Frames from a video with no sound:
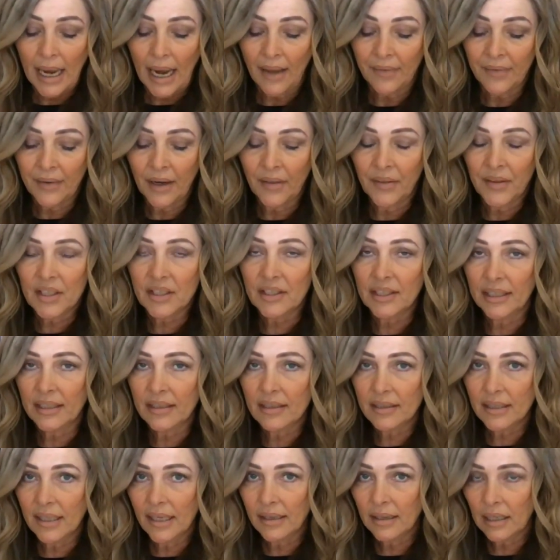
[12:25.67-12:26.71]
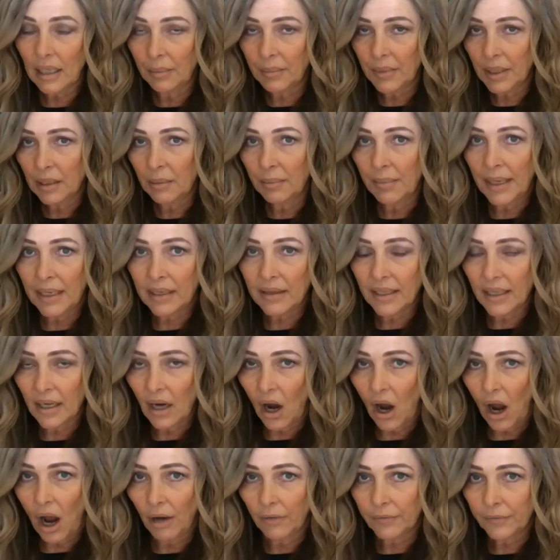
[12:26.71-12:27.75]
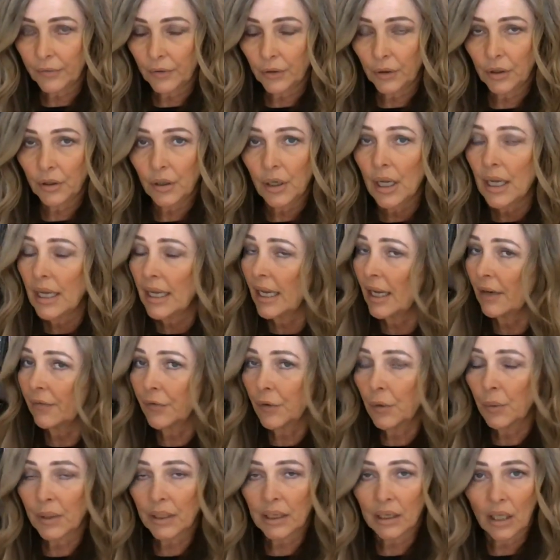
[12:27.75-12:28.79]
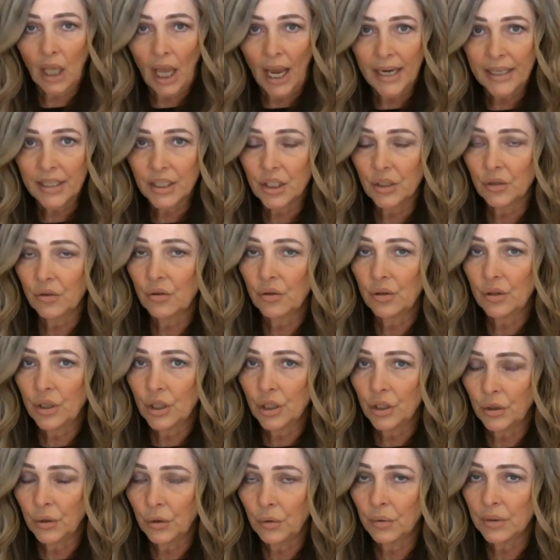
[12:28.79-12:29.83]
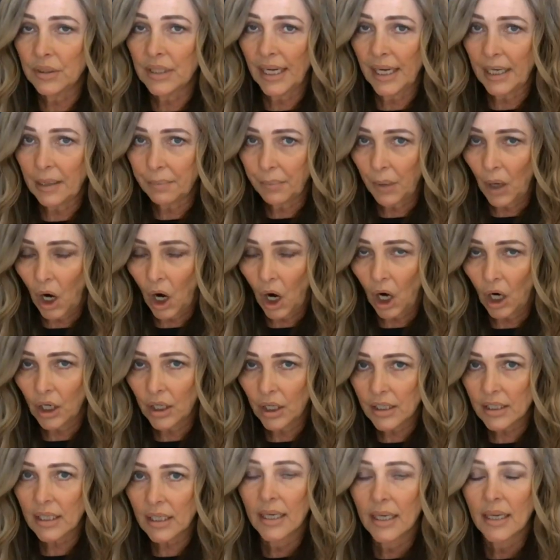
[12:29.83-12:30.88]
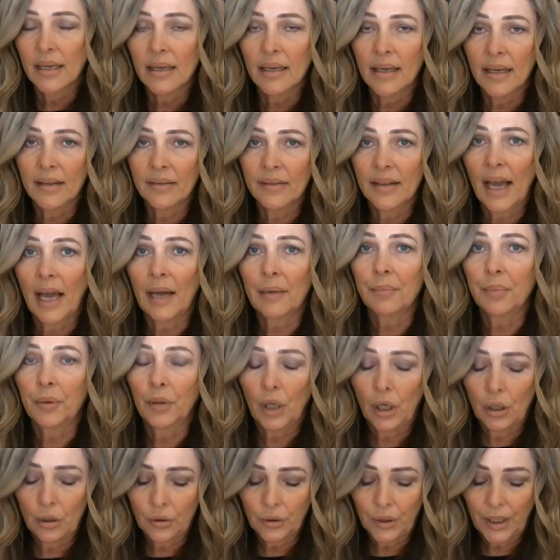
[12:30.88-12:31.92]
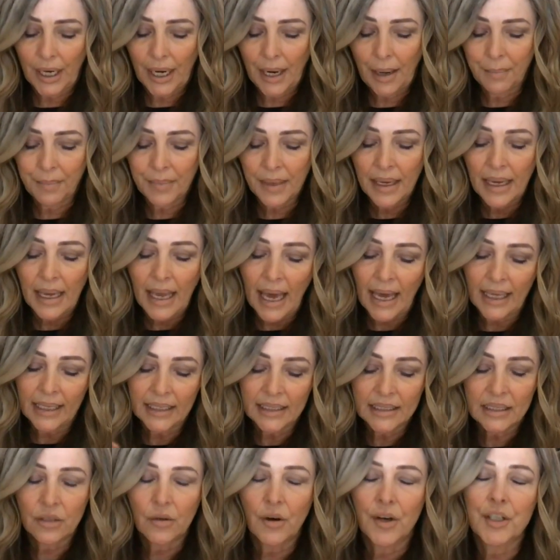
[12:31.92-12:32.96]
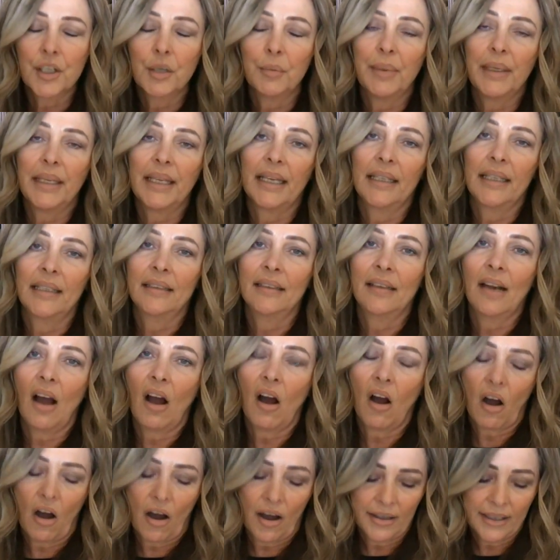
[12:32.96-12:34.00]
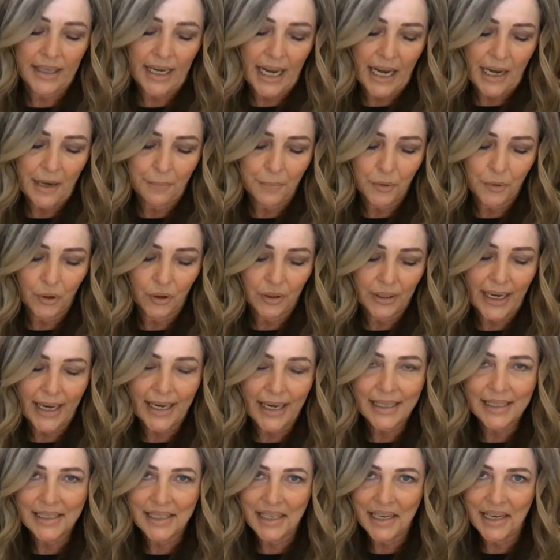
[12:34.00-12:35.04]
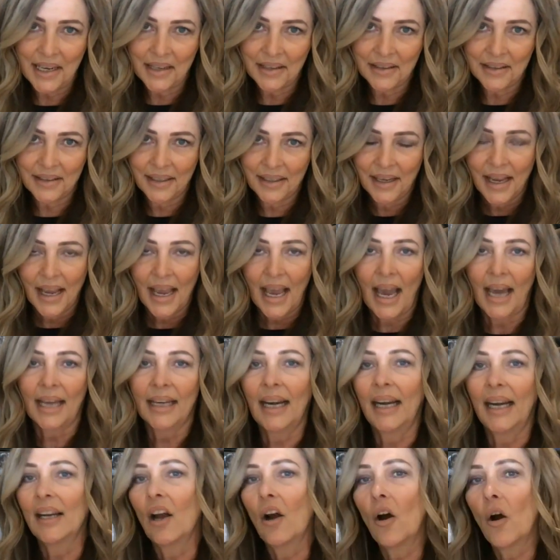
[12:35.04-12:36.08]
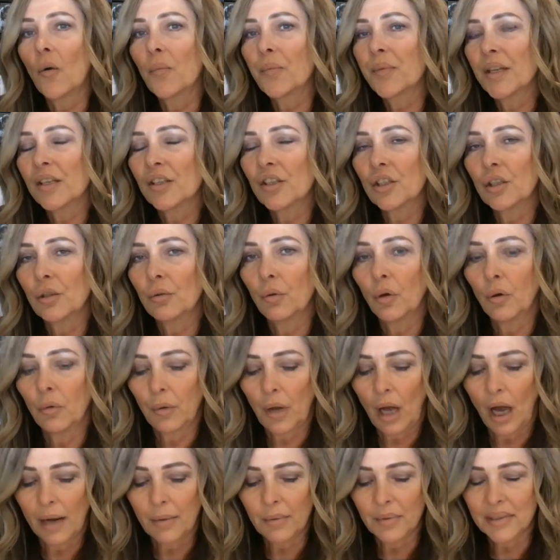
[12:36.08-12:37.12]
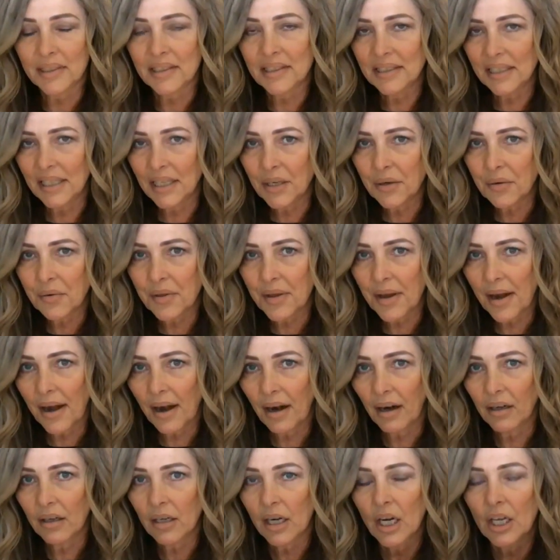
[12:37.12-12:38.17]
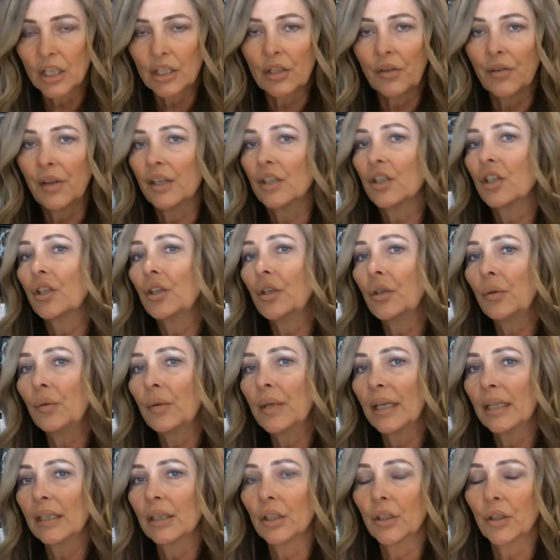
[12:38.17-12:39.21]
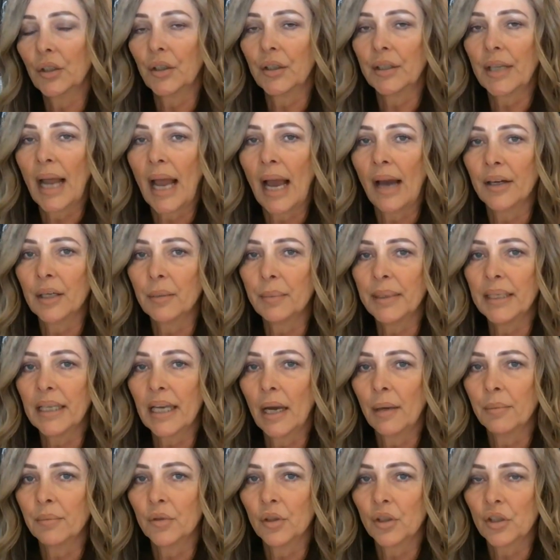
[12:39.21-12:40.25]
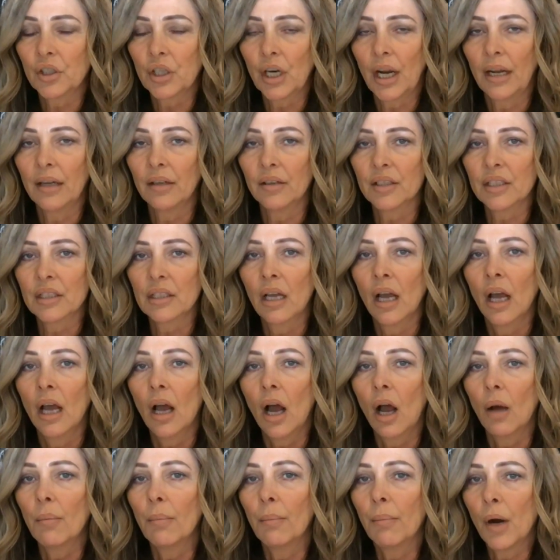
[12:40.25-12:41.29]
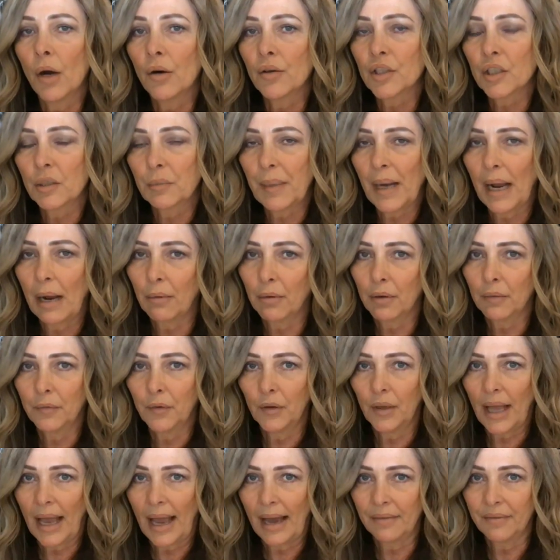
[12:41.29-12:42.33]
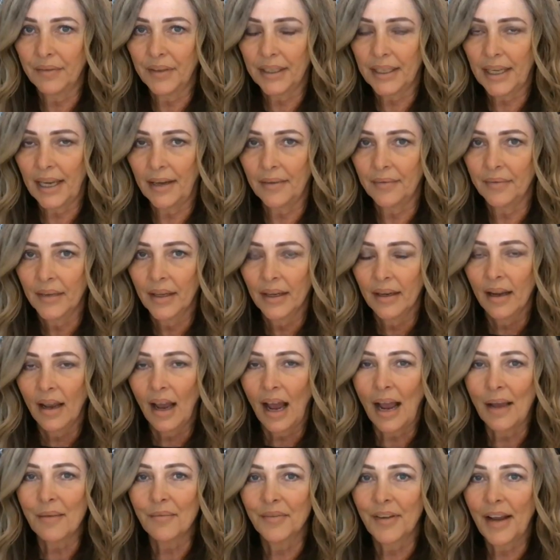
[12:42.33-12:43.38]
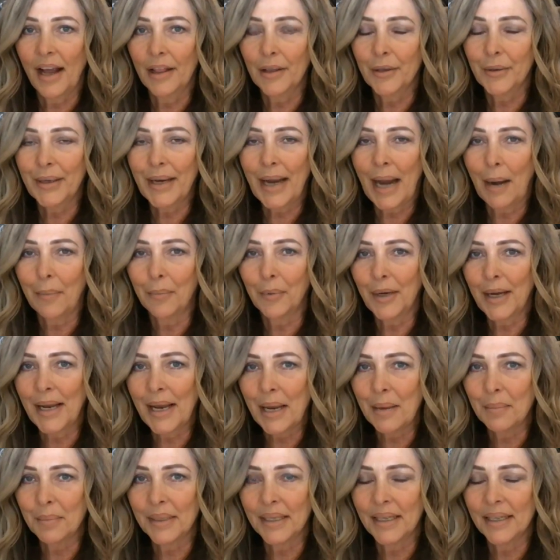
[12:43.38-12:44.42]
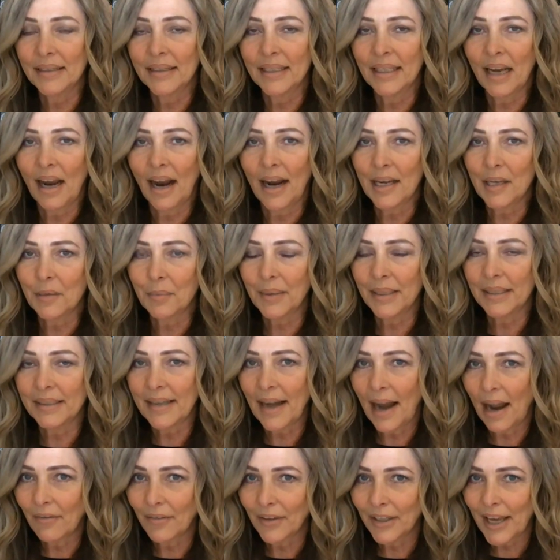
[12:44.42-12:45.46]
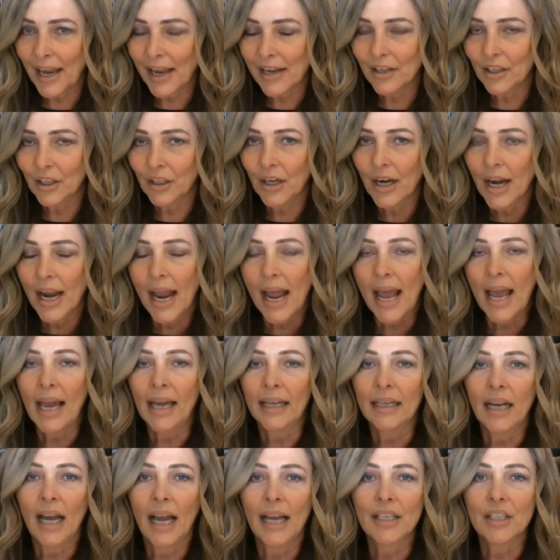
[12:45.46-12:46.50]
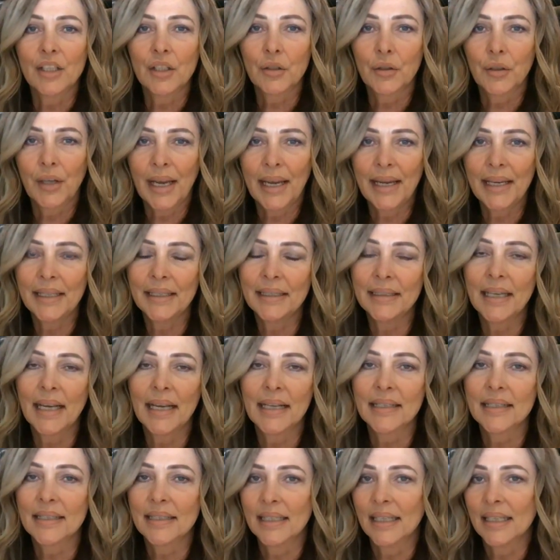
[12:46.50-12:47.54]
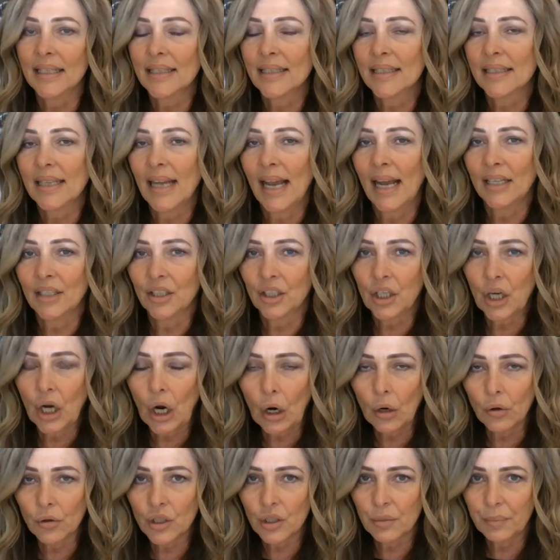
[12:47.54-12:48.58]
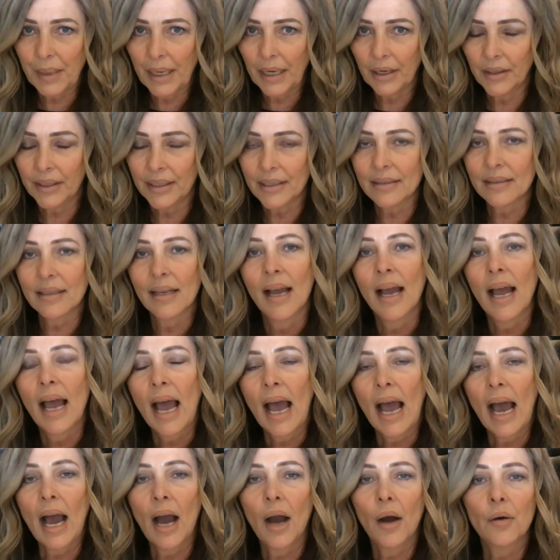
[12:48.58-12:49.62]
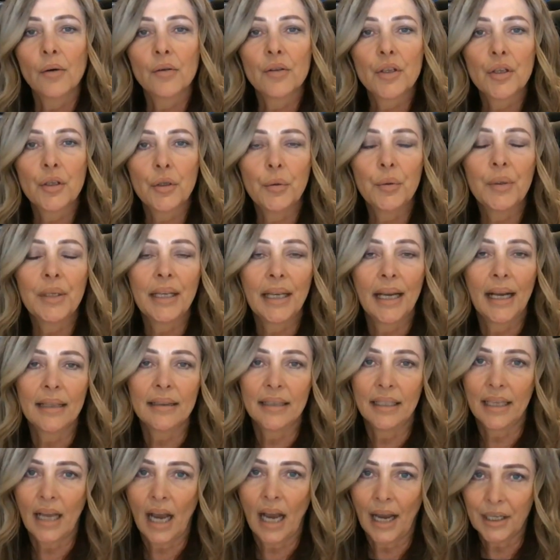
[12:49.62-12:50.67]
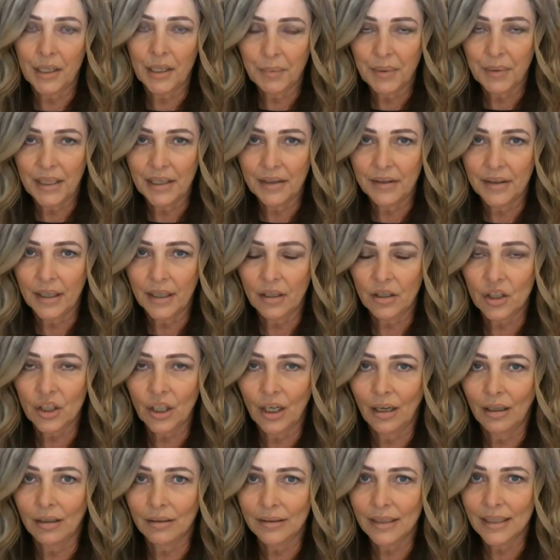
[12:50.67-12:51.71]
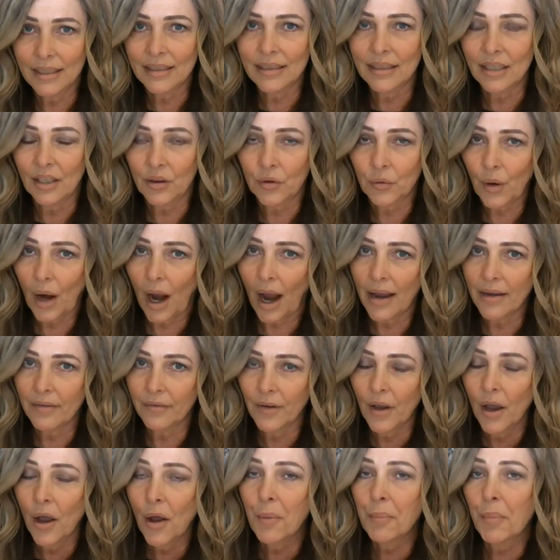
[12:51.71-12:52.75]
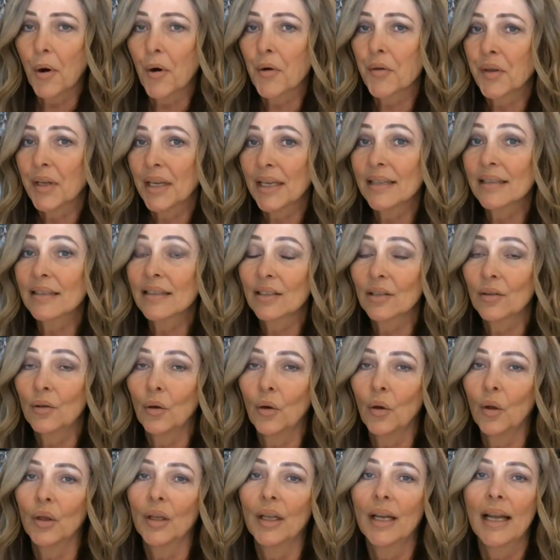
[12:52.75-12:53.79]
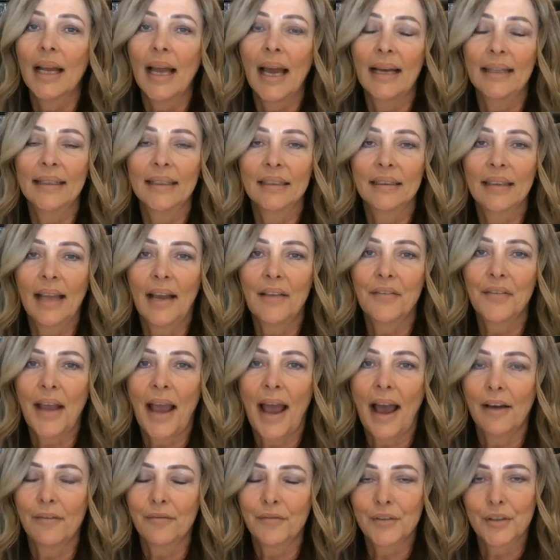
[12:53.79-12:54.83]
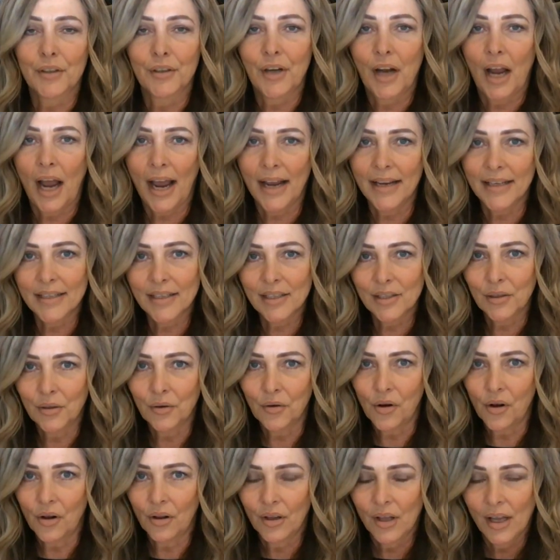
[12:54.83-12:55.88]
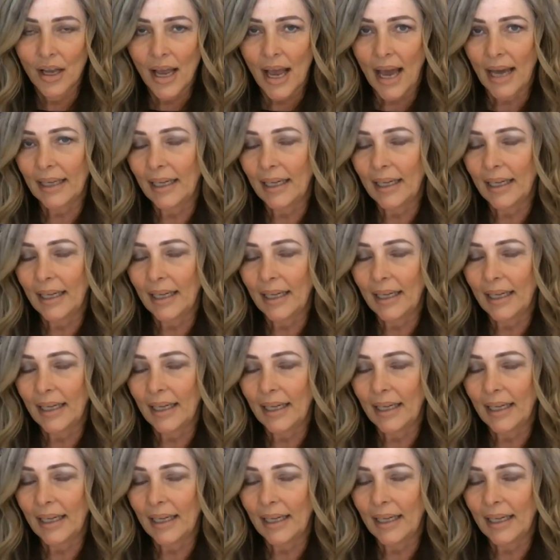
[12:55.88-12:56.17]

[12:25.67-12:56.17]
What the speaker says: And then on the 16th, I'm going to make the offer if you would like to take part in that program. And it's going to begin on April 18th. And I hope that I will see you there so that you can learn how to become your child's most powerful advocate. I'm Valerie Abrahamian, the IEP Navigator, and I train, assist, and coach parents how to get the IEP their child needs to thrive, both in school and in life after high school.